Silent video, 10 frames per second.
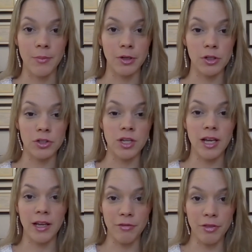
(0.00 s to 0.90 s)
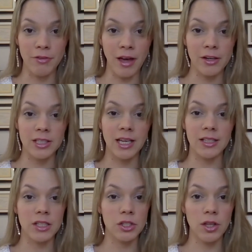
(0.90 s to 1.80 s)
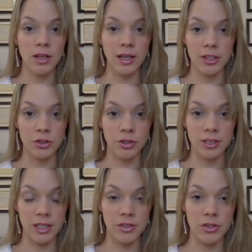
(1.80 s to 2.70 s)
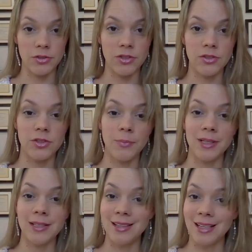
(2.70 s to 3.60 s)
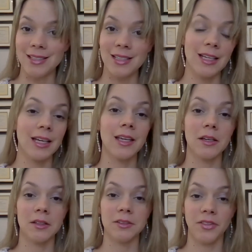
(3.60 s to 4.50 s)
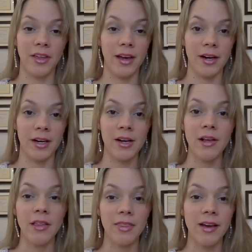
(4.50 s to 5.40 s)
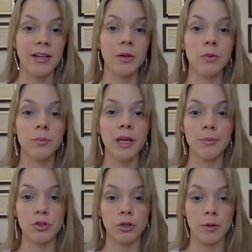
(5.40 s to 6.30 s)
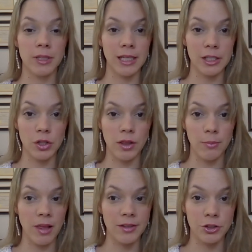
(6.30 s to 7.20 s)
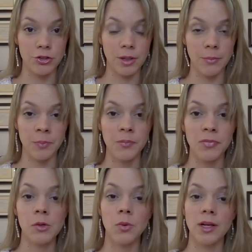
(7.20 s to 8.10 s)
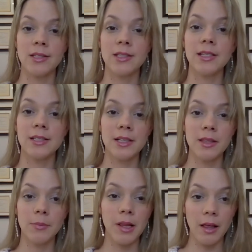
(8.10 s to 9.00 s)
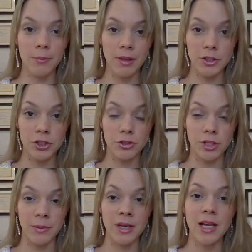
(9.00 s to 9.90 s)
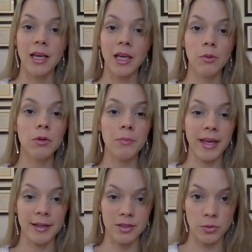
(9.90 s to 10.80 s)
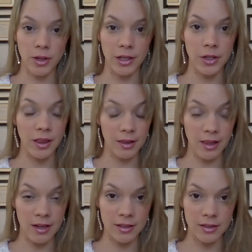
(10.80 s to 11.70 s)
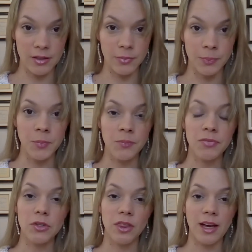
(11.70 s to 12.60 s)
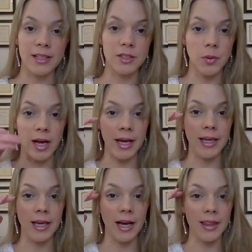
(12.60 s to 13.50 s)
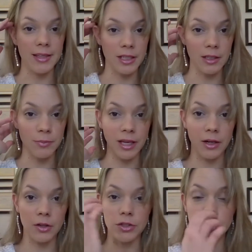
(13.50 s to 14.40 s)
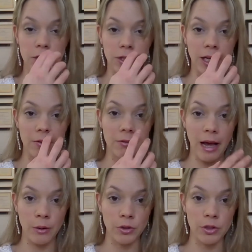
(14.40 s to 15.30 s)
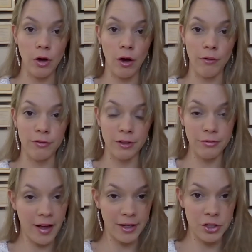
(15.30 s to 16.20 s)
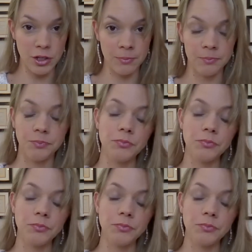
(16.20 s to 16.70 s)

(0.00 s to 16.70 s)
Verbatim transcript: Because if the virus gets into the gastrointestinal system and it doesn't get killed there, then it will be absorbed into the bloodstream. Once it is in the bloodstream, it will make its way to the lungs. So that's why this can be a concerning route of infection.